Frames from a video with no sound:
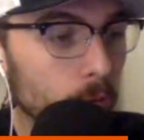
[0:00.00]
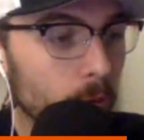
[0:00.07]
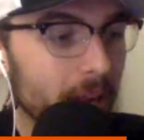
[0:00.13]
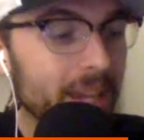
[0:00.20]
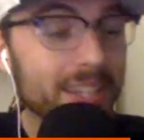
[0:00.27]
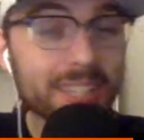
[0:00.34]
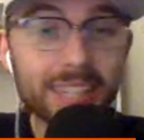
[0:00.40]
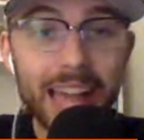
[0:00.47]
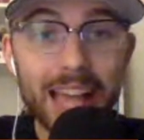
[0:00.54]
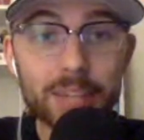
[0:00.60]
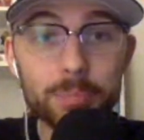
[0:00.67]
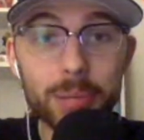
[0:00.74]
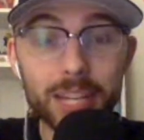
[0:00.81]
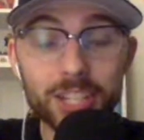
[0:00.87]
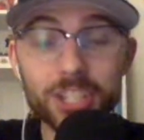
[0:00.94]
Reyes
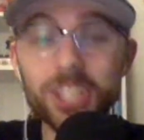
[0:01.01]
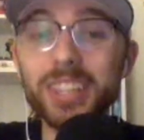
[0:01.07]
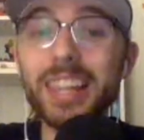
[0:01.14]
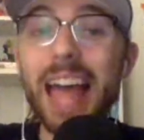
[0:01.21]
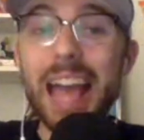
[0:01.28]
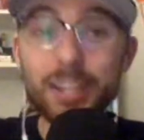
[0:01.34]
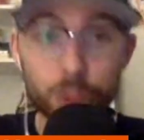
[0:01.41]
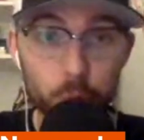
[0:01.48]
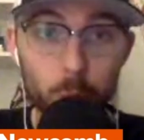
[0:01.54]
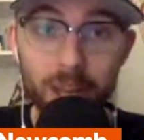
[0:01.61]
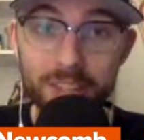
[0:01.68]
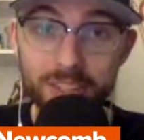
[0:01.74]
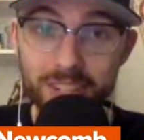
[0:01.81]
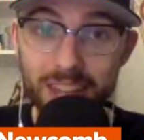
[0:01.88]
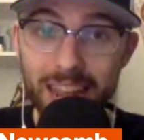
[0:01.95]
last pitched last
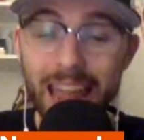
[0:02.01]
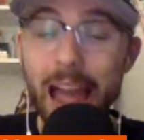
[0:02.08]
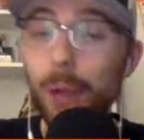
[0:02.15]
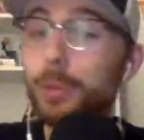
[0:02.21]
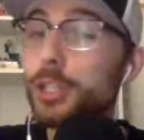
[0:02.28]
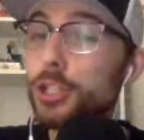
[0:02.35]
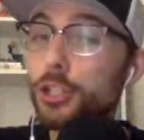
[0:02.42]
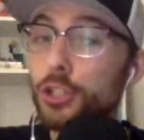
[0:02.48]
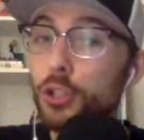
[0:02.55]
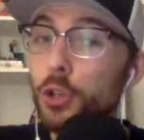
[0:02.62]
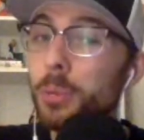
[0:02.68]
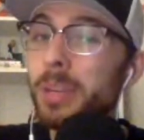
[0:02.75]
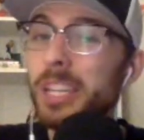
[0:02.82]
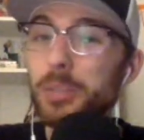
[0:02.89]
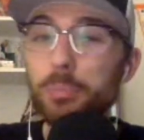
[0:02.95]
Wednesday. I would
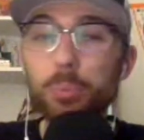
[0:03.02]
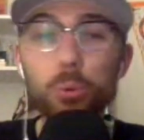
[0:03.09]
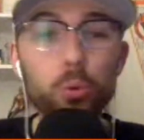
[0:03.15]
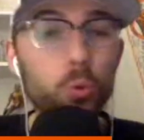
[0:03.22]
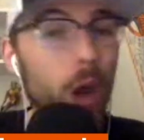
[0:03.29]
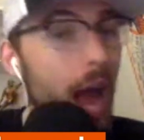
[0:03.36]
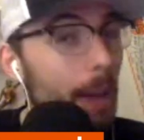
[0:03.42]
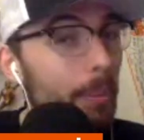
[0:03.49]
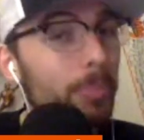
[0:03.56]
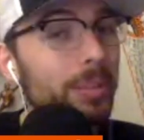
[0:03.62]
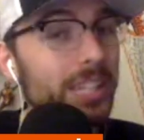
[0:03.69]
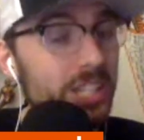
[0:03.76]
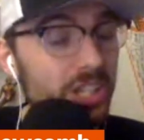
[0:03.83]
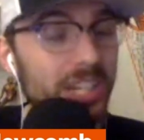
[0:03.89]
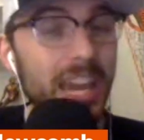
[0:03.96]
assume he's
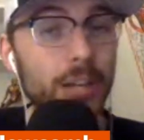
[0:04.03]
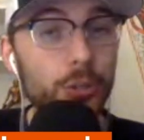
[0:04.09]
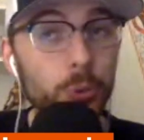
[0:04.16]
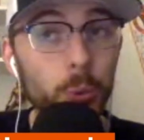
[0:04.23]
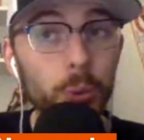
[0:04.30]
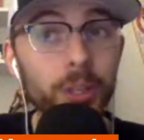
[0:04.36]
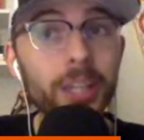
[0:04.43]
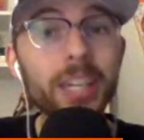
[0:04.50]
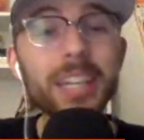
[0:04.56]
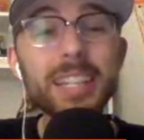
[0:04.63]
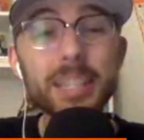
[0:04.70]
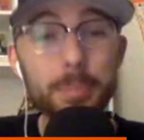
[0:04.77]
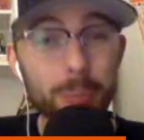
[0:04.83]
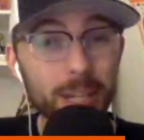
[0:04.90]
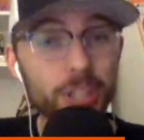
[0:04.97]
probably scheduled
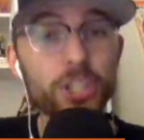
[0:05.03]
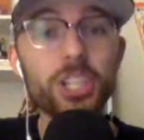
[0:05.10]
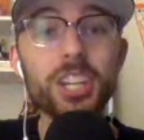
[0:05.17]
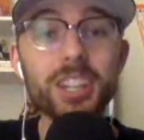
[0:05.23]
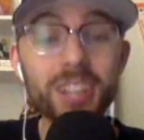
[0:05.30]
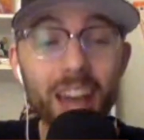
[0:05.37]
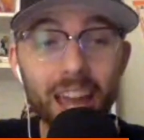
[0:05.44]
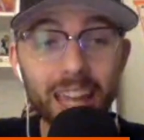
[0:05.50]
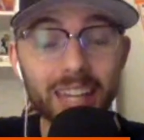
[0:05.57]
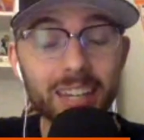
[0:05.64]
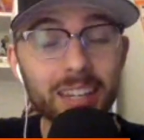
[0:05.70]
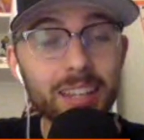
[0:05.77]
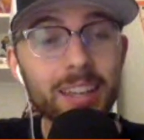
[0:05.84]
to pitch tonight.